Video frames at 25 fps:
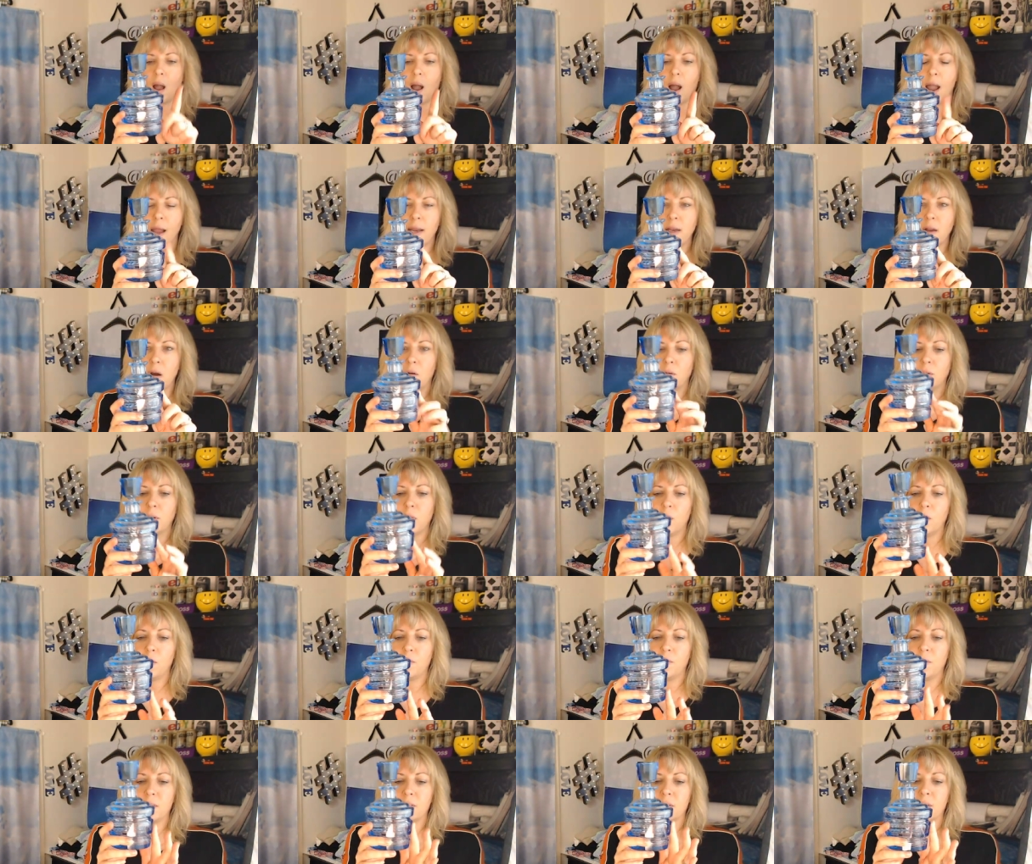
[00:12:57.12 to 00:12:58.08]
I don't
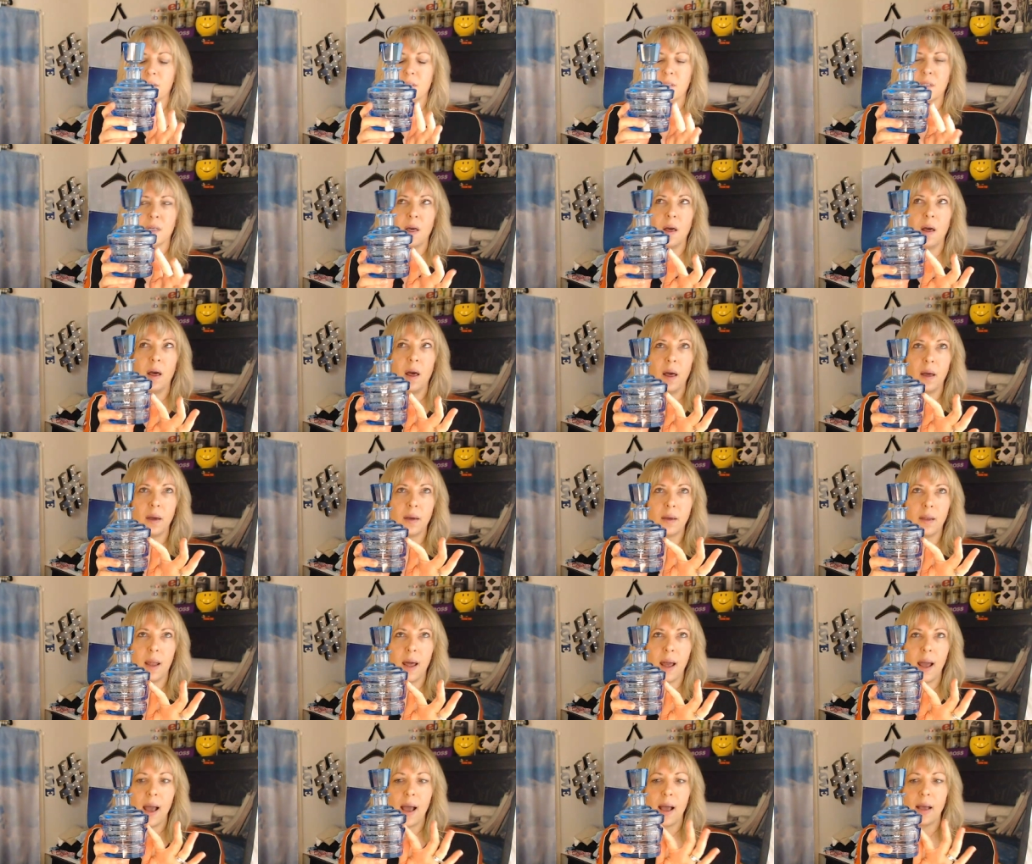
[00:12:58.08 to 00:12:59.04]
know if this is cut
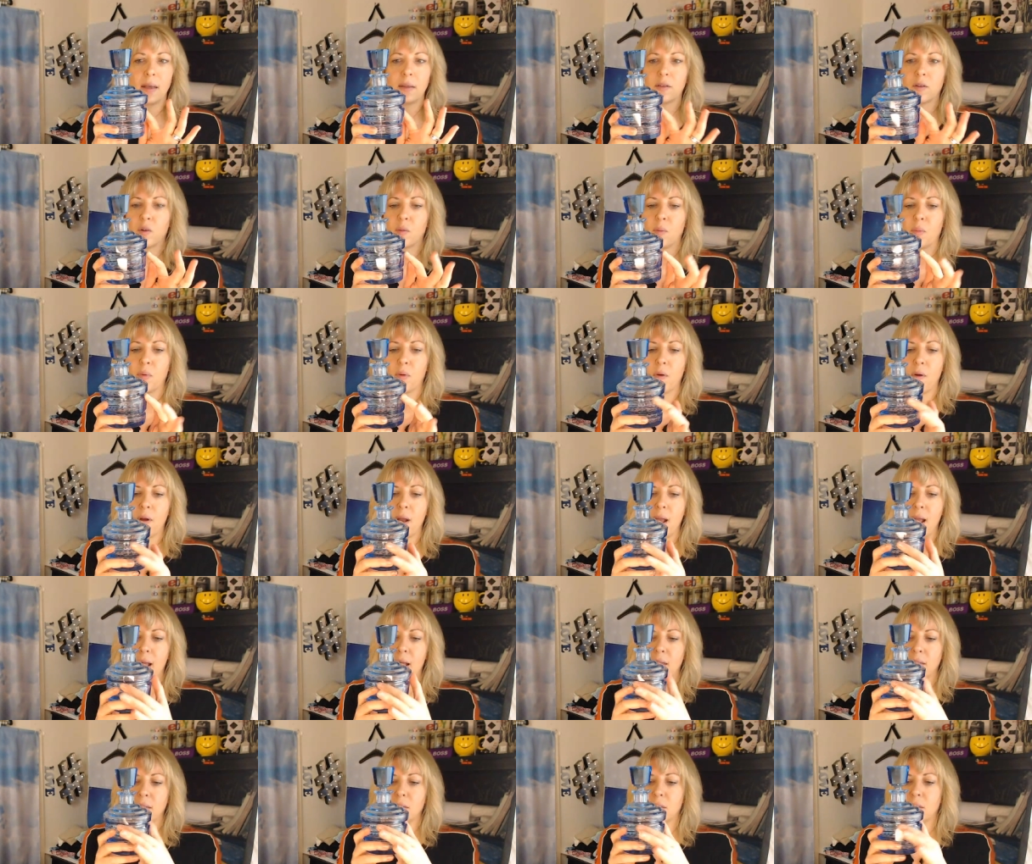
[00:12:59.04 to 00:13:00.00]
glass or
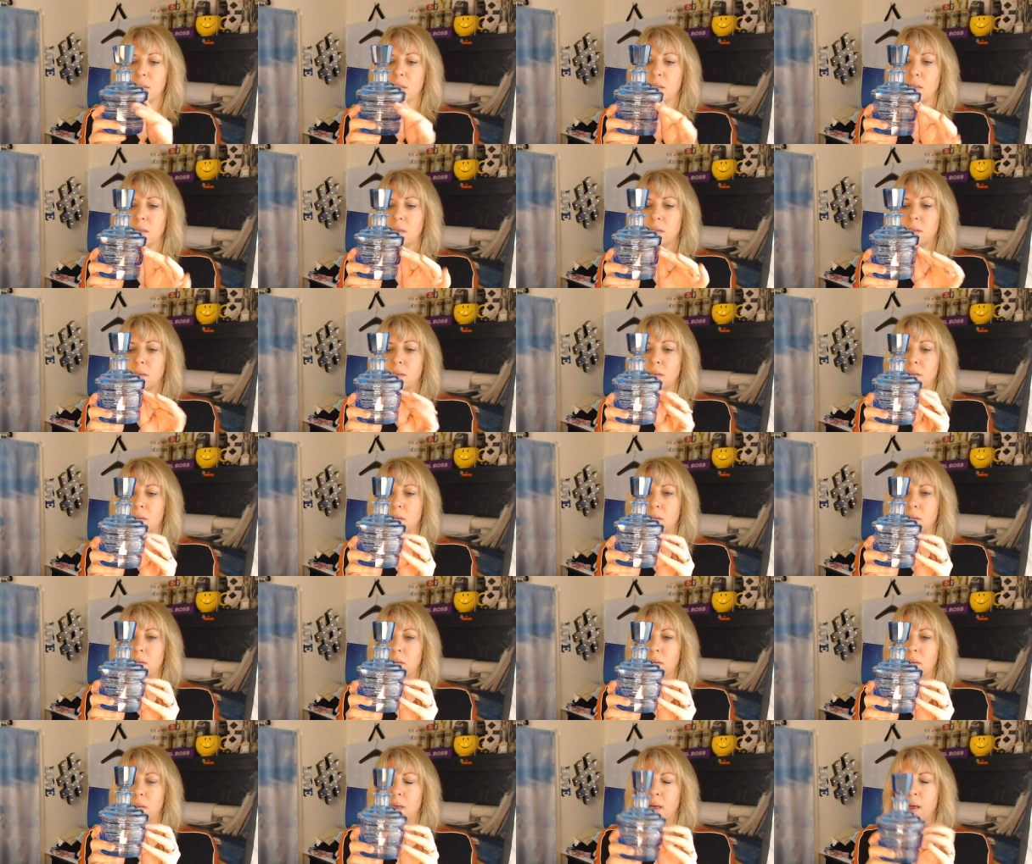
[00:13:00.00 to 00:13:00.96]
pressed.
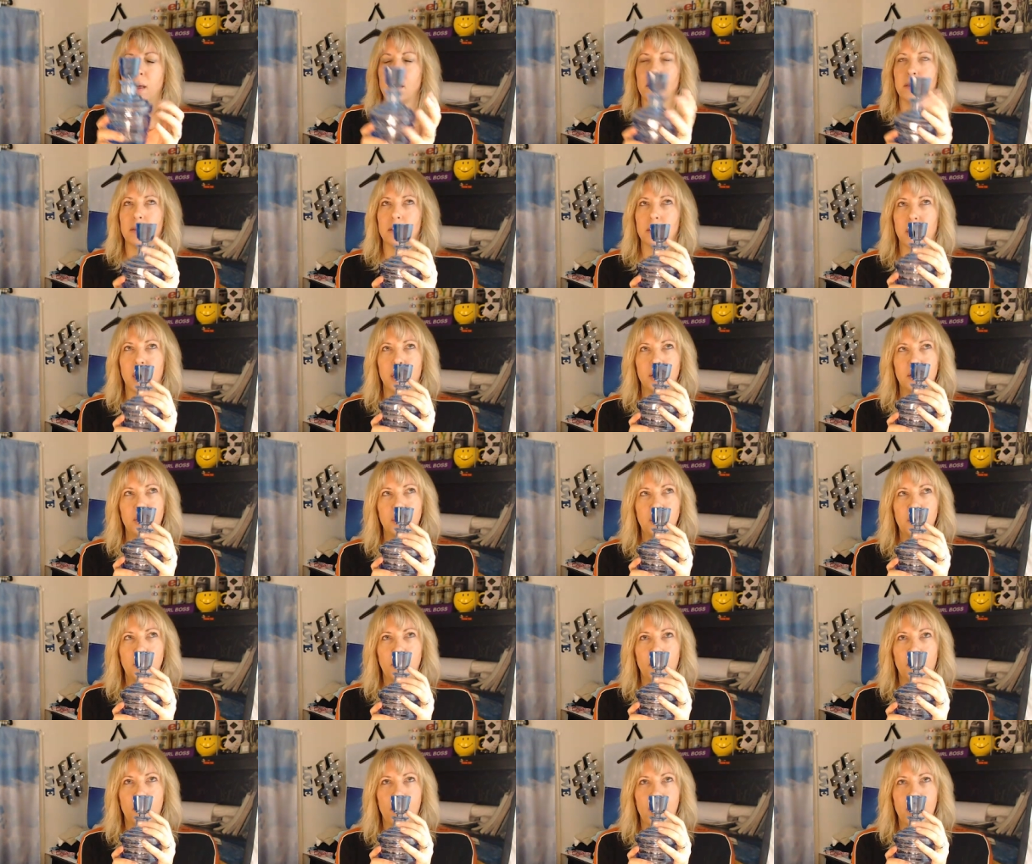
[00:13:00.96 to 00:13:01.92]
Can
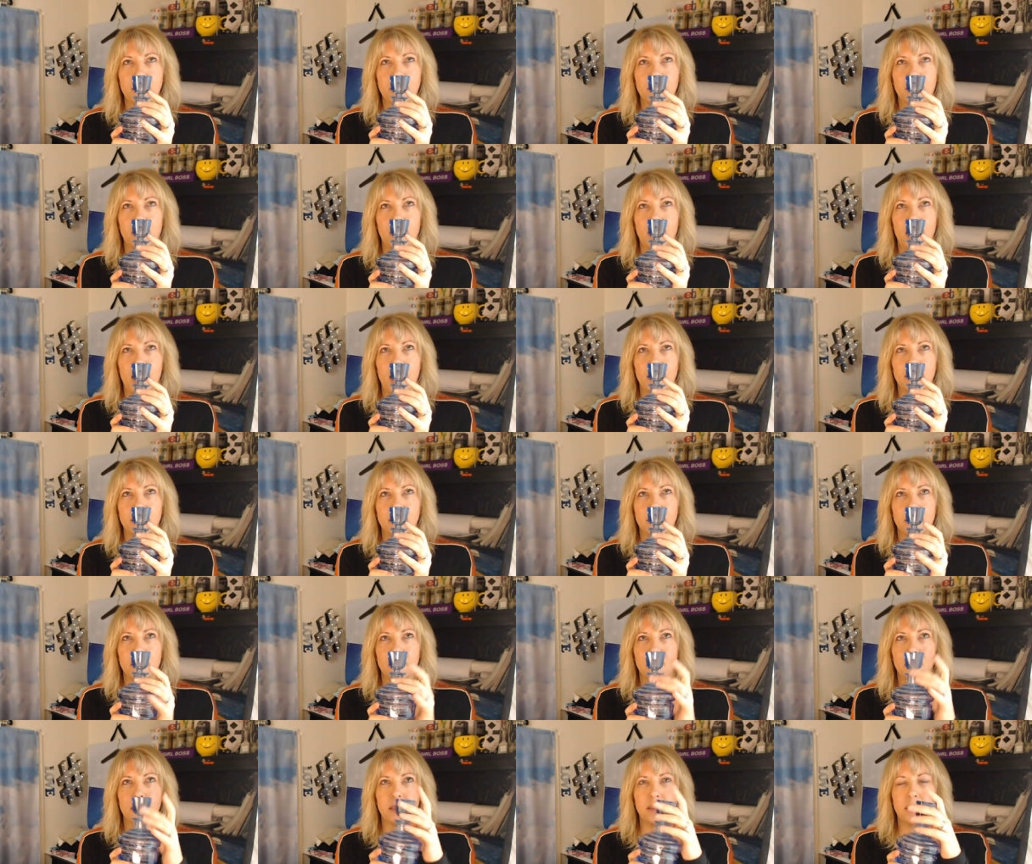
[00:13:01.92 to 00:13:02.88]
you press
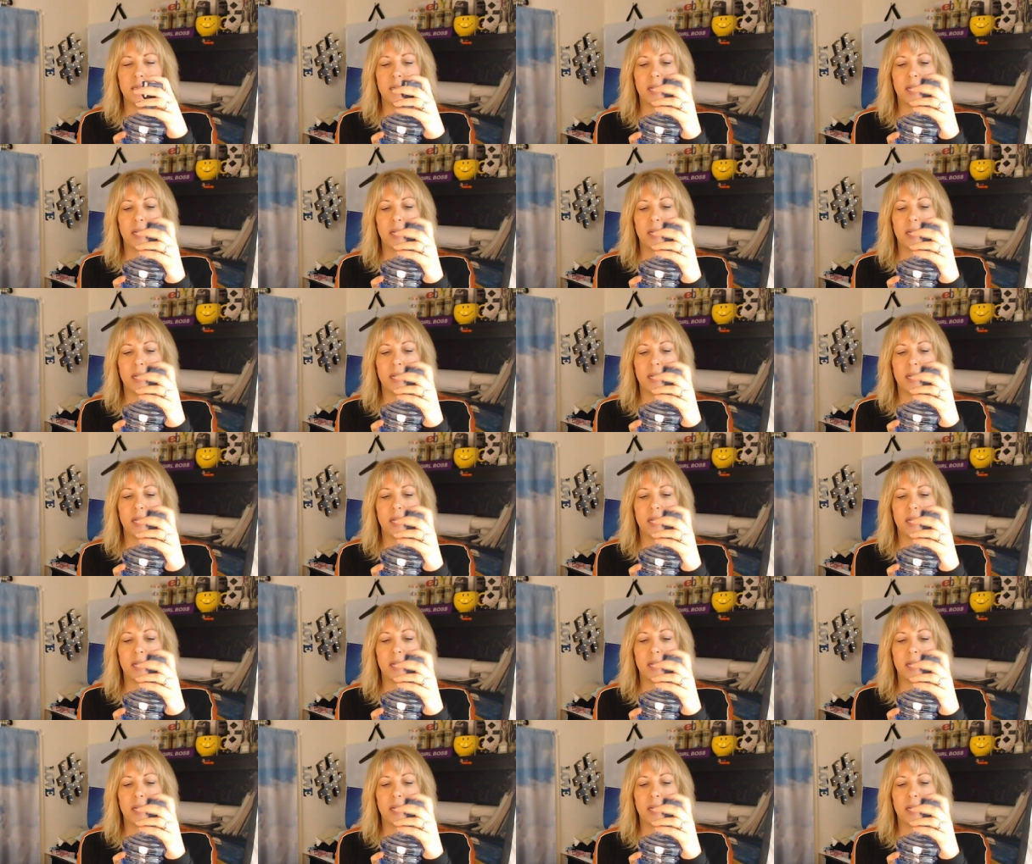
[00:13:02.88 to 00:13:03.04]
glass in a